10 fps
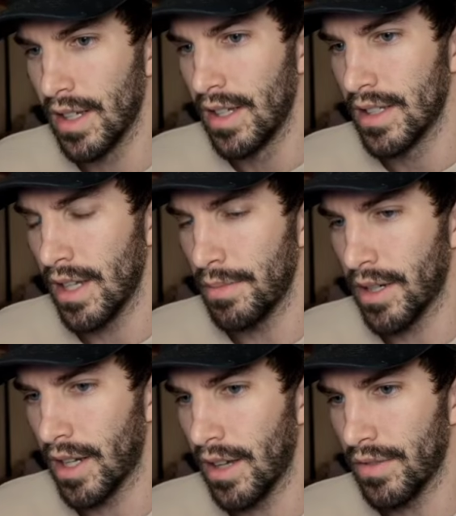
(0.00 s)

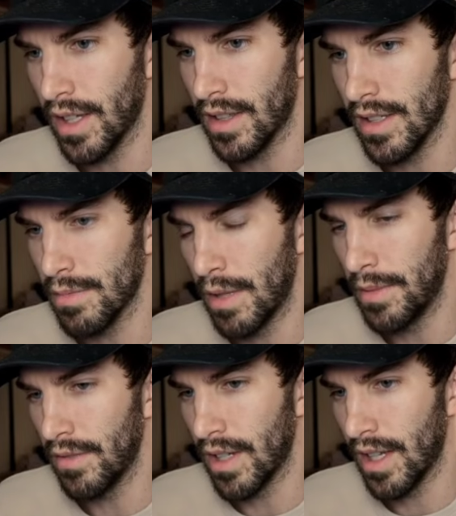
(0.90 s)
tapering off like this, maybe
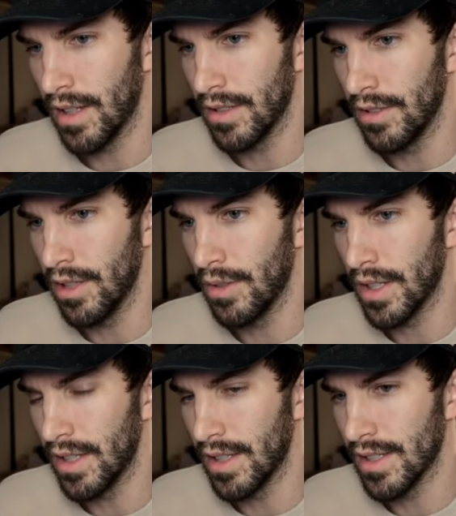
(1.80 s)
even head a little lower
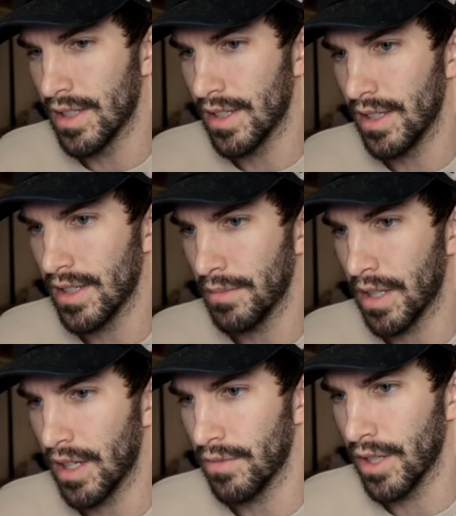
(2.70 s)
and then see some
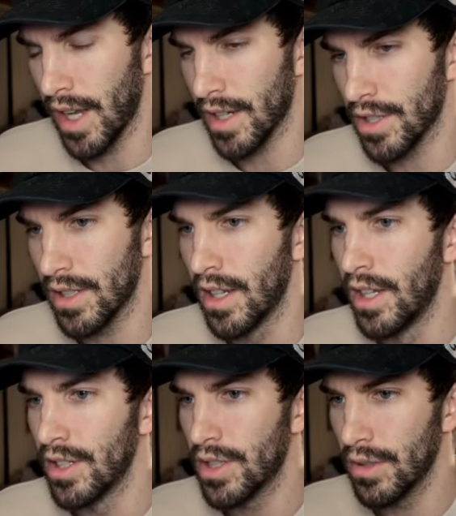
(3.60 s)
kind of reaction
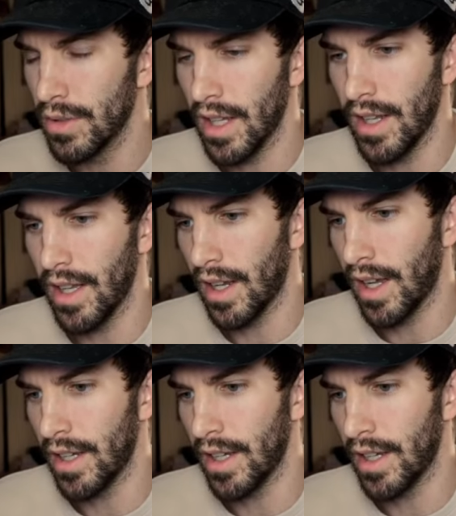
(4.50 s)
to then head higher